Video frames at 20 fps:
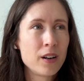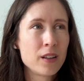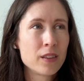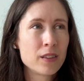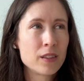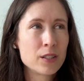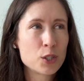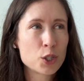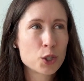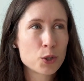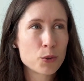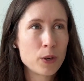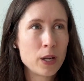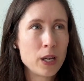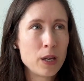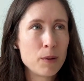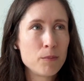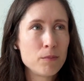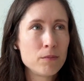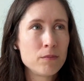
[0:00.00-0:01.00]
the
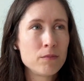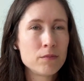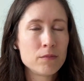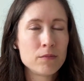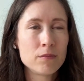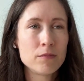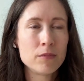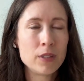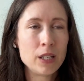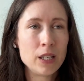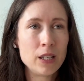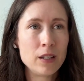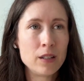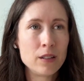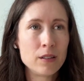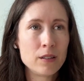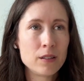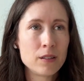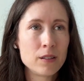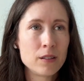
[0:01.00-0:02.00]
trim
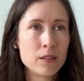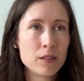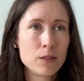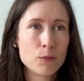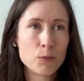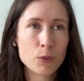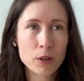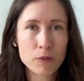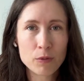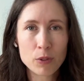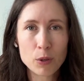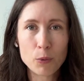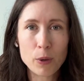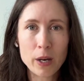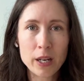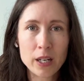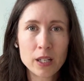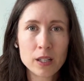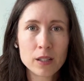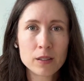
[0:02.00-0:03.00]
in one of the
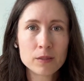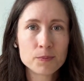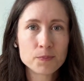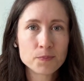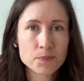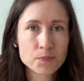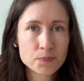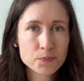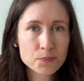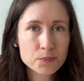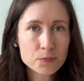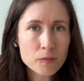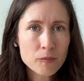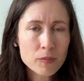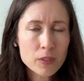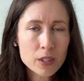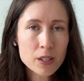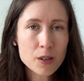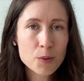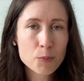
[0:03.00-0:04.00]
wedding
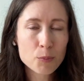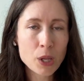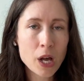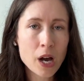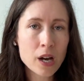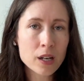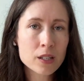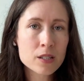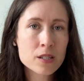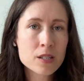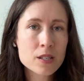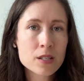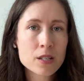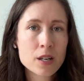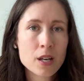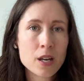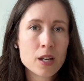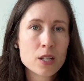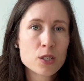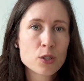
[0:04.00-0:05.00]
blocks.
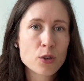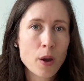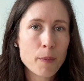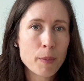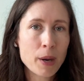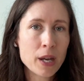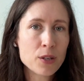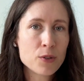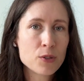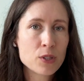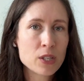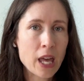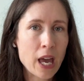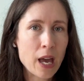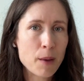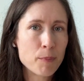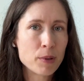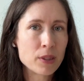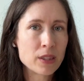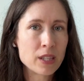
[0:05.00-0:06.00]
So I might use
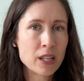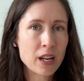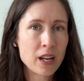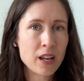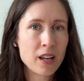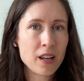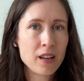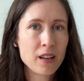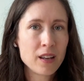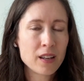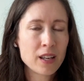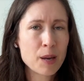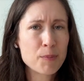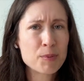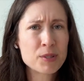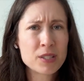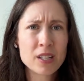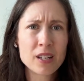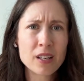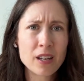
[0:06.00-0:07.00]
that, but then I kept
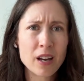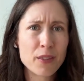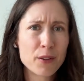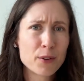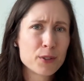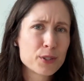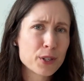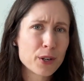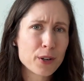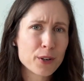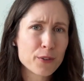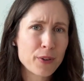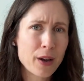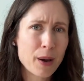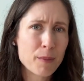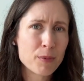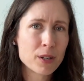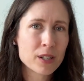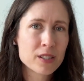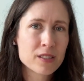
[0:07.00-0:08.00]
seeing other dark
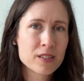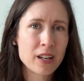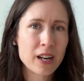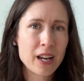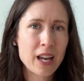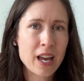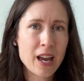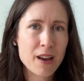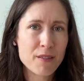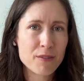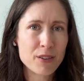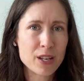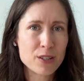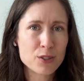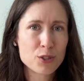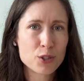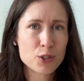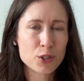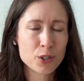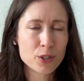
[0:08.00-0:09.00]
fabrics that I have as
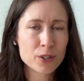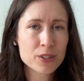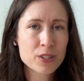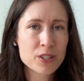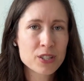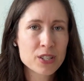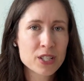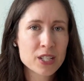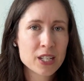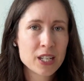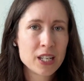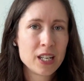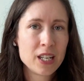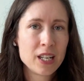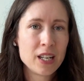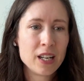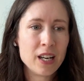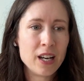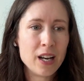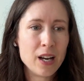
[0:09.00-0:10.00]
shirts.
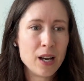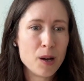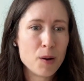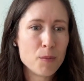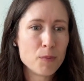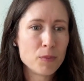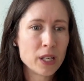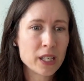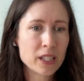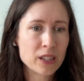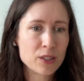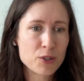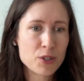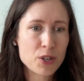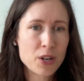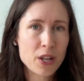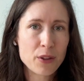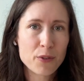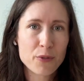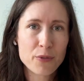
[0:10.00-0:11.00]
Like there's
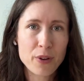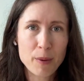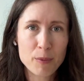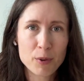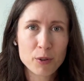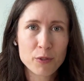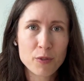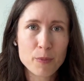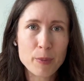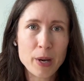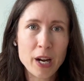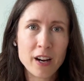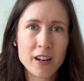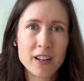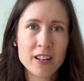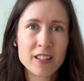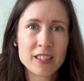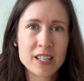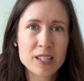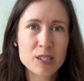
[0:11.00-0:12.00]
another fabric from
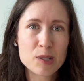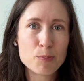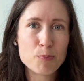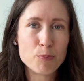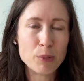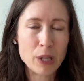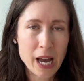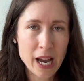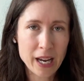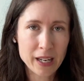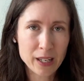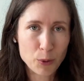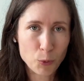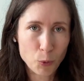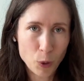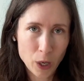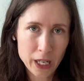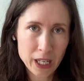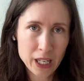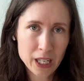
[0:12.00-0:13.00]
Harriet that's black and
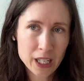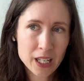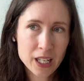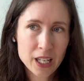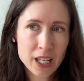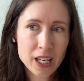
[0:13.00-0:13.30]
white.